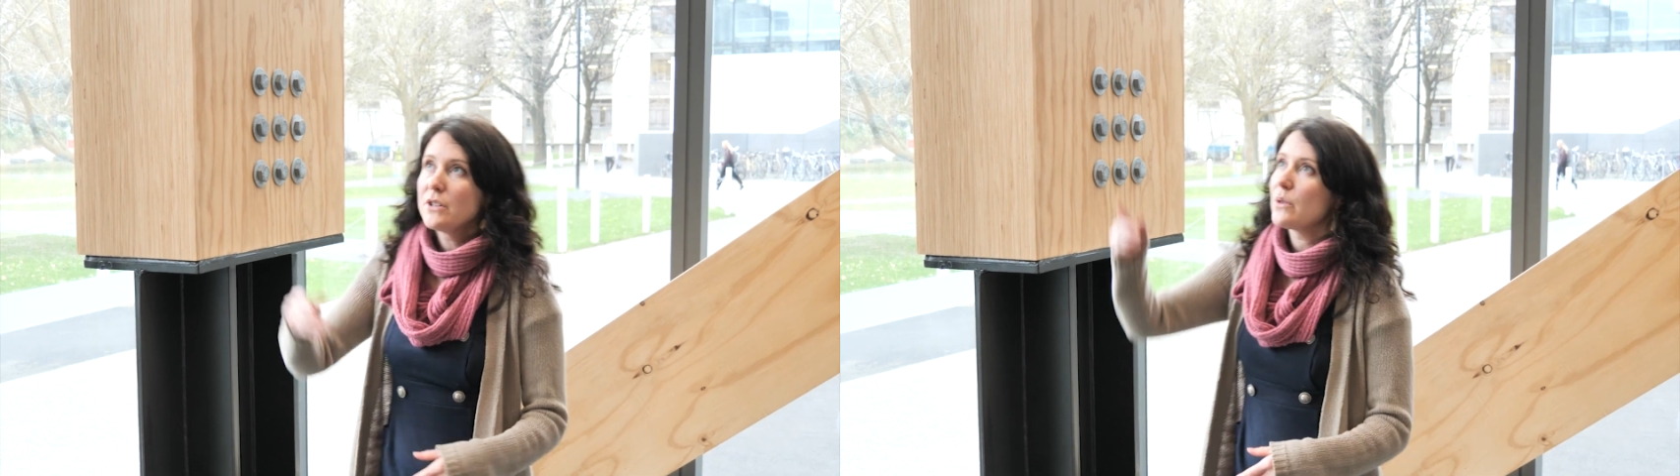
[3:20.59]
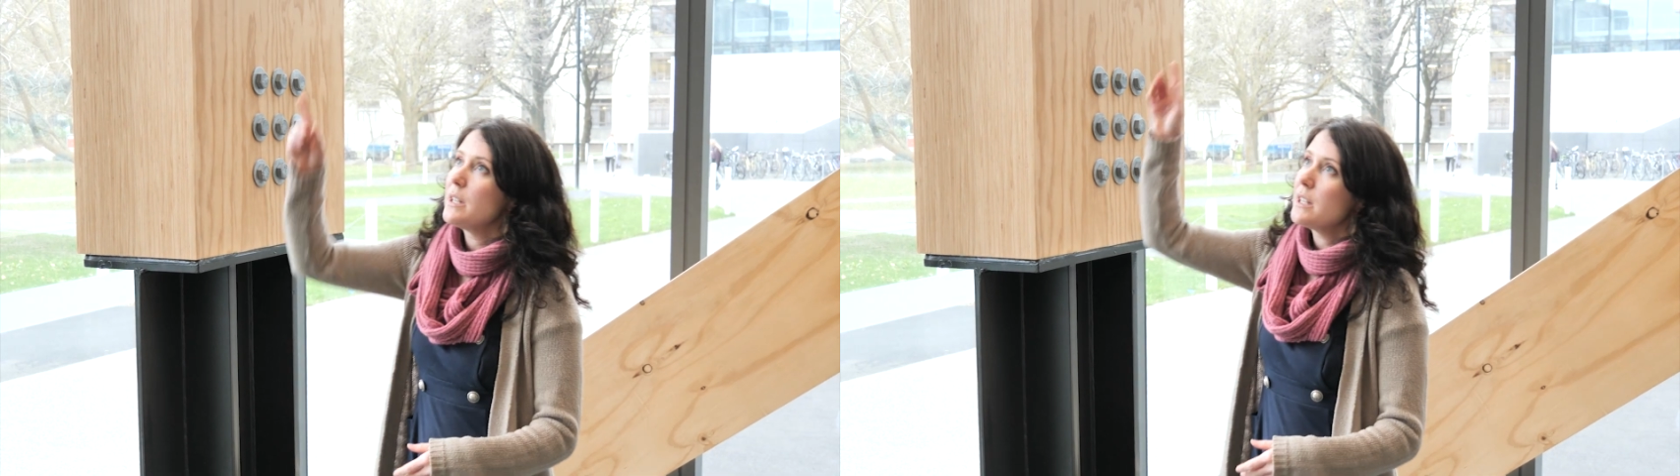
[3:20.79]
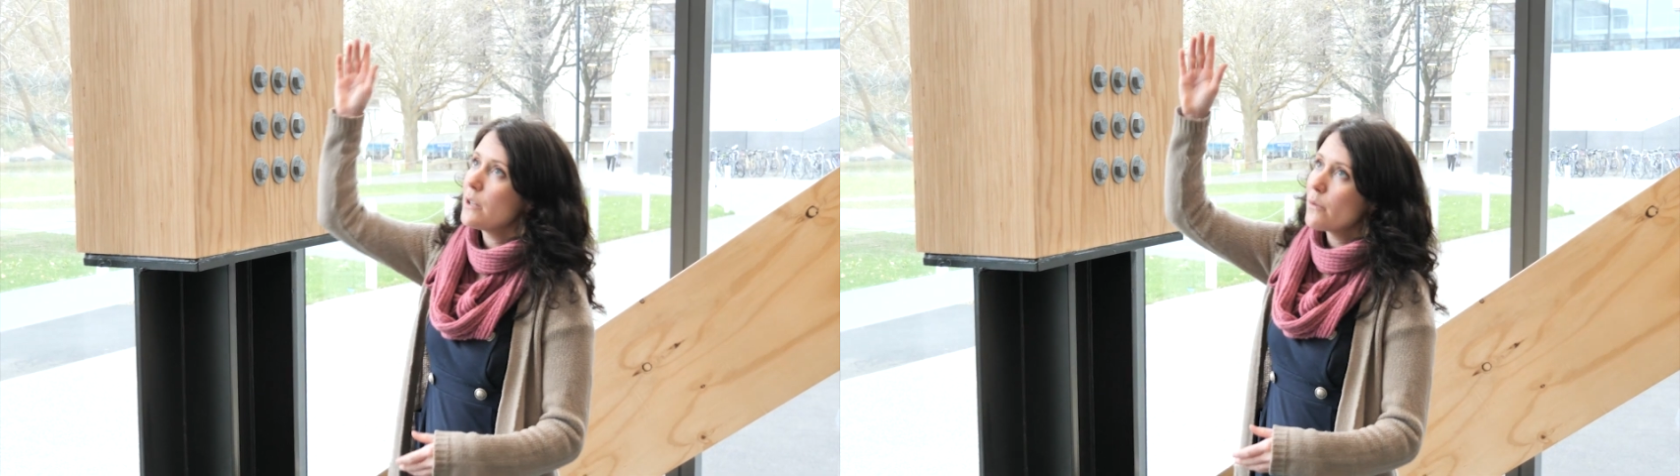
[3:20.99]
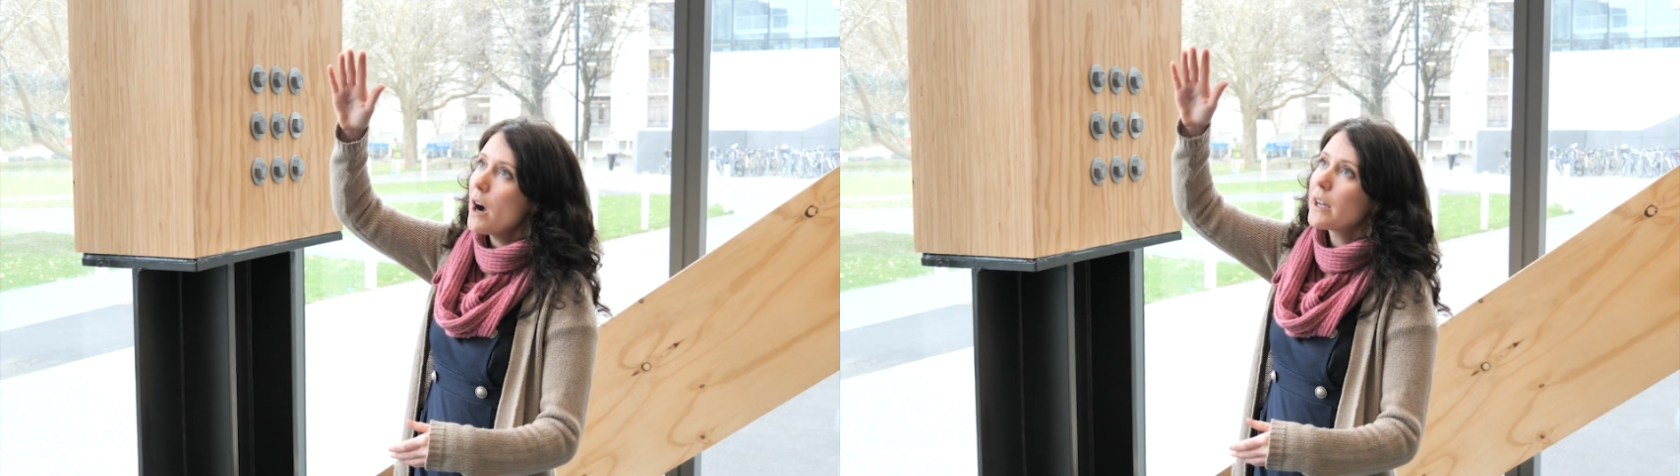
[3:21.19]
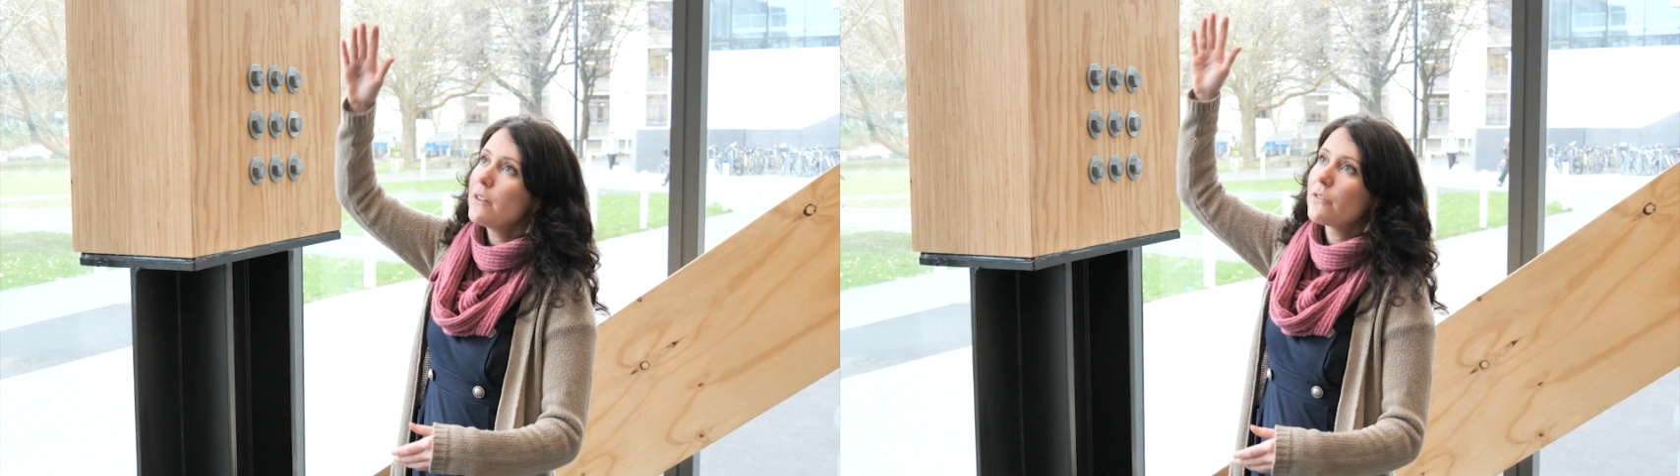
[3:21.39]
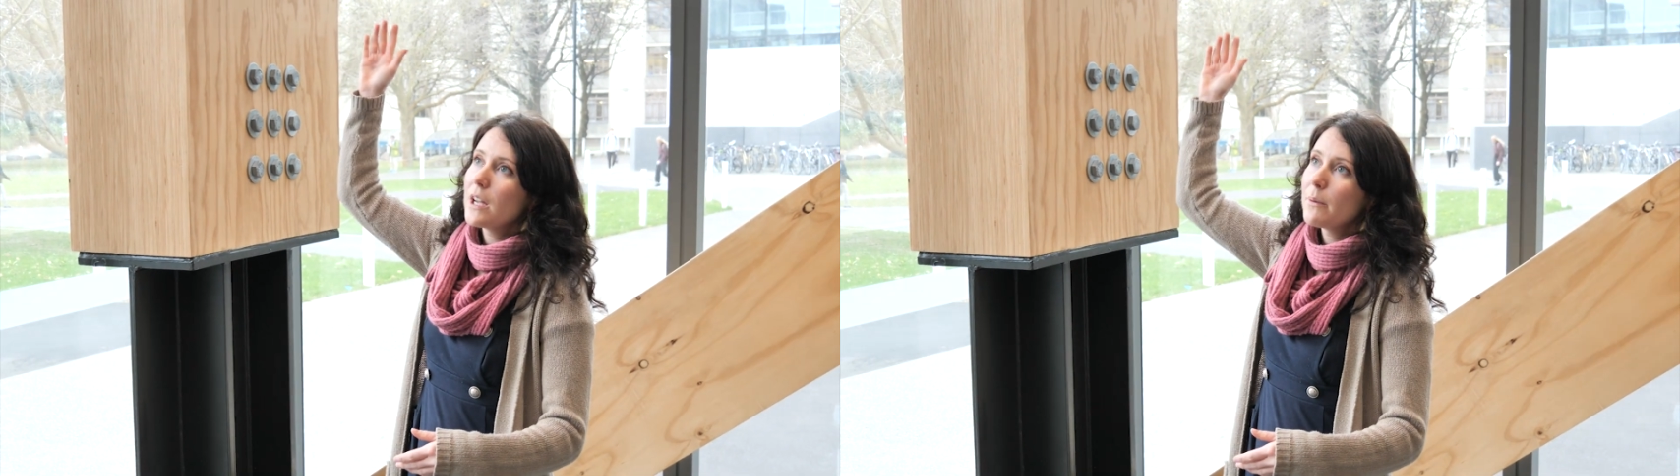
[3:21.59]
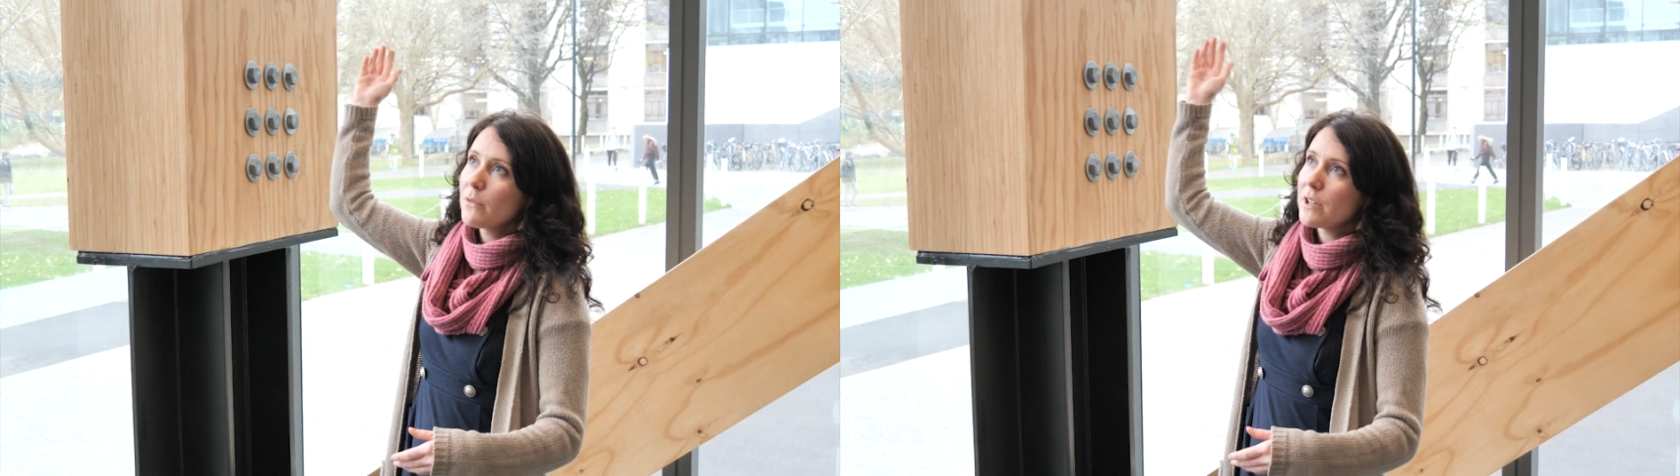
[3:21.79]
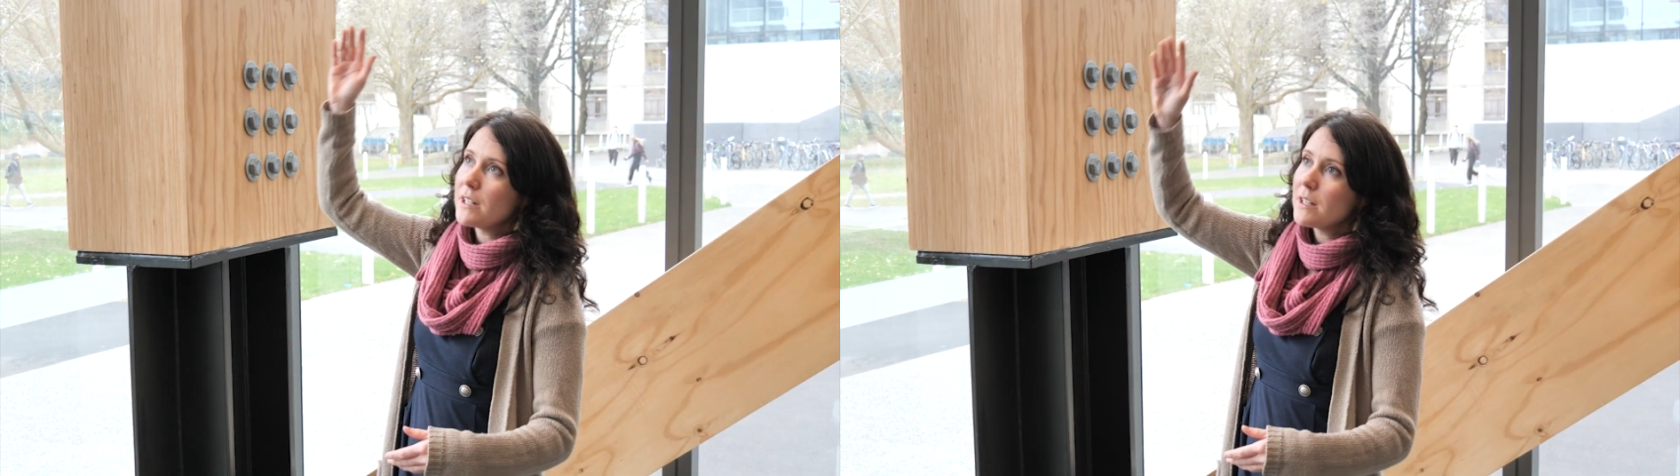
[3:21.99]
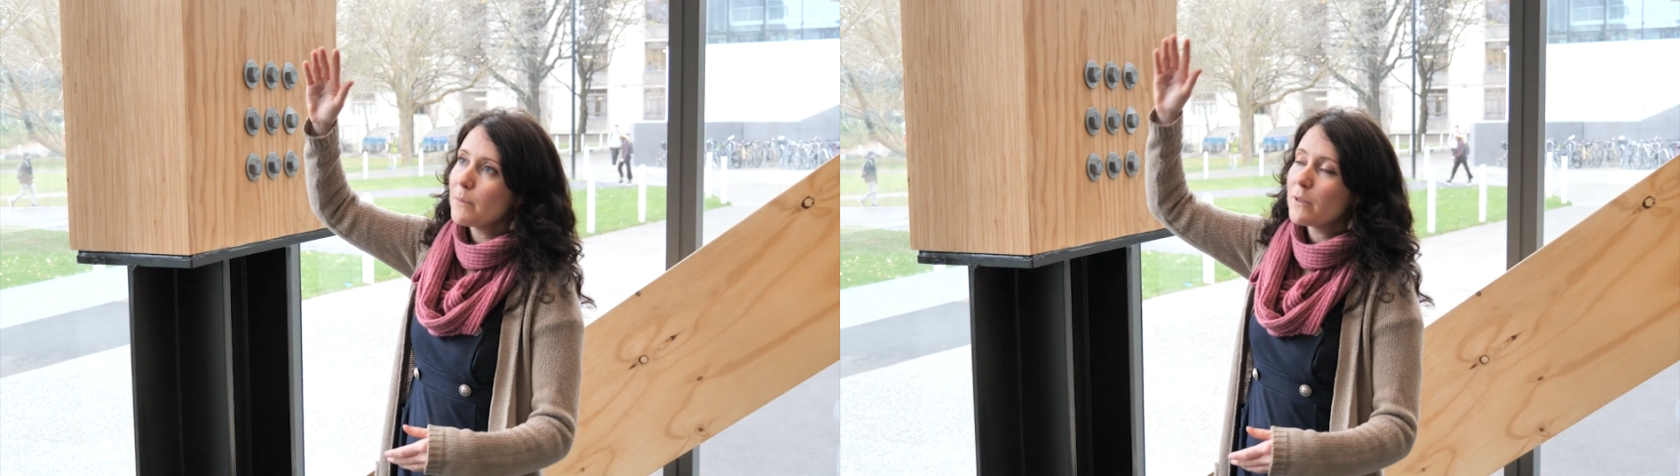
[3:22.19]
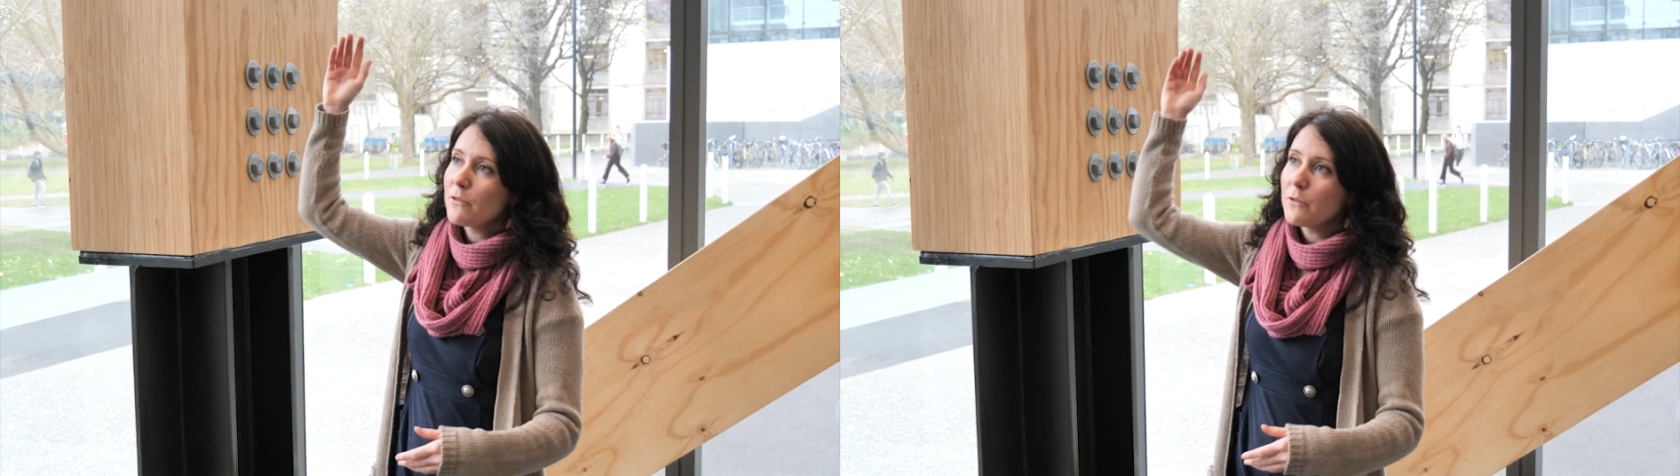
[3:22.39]
So we see the rocking frame with the
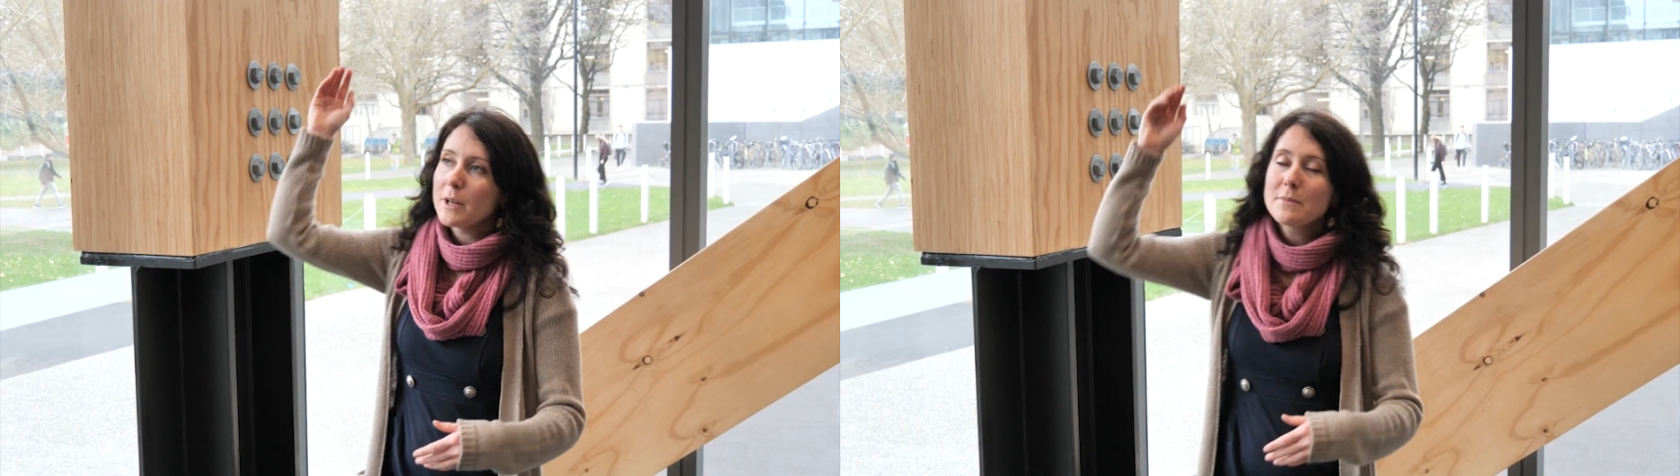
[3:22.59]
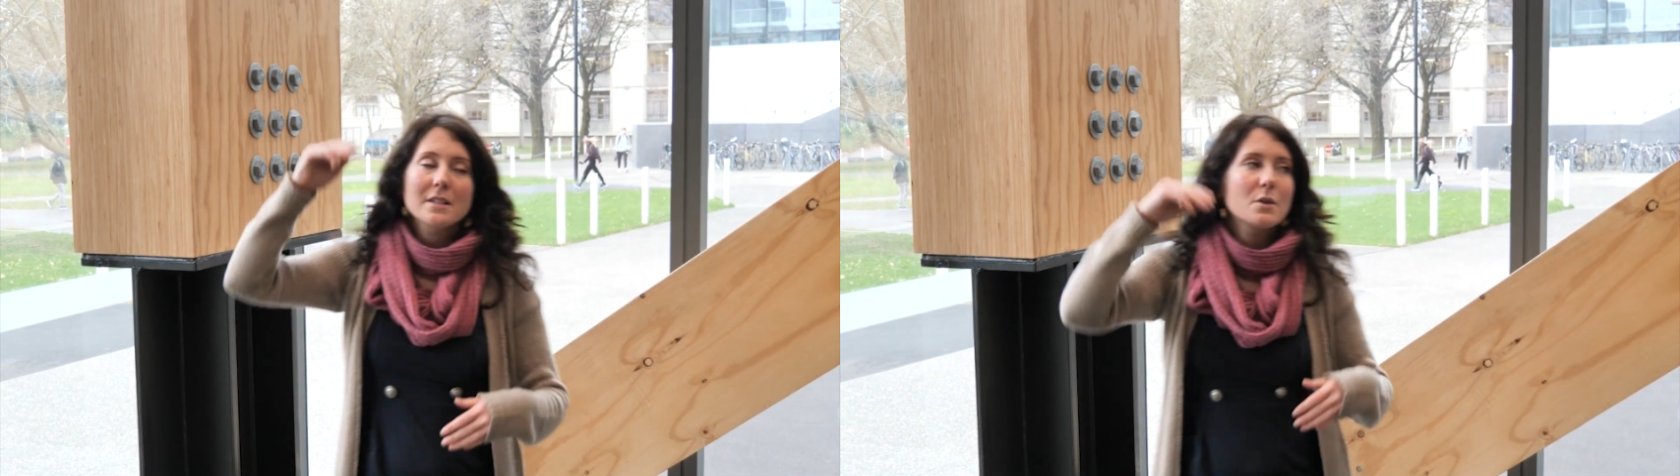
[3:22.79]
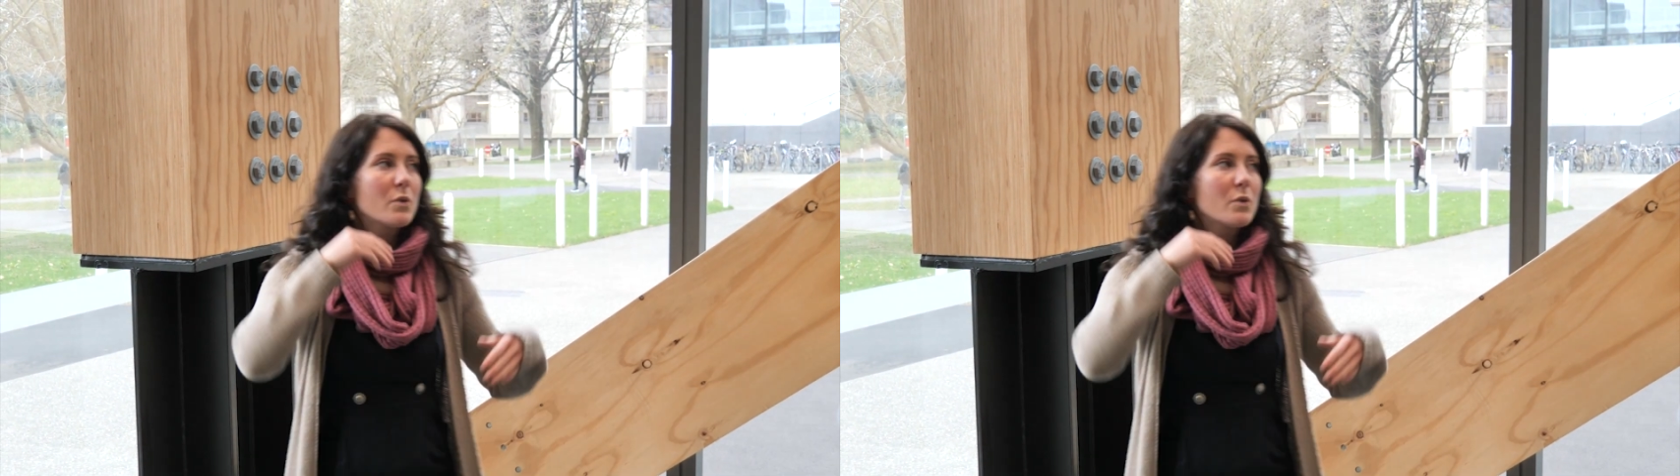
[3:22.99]
timber frames.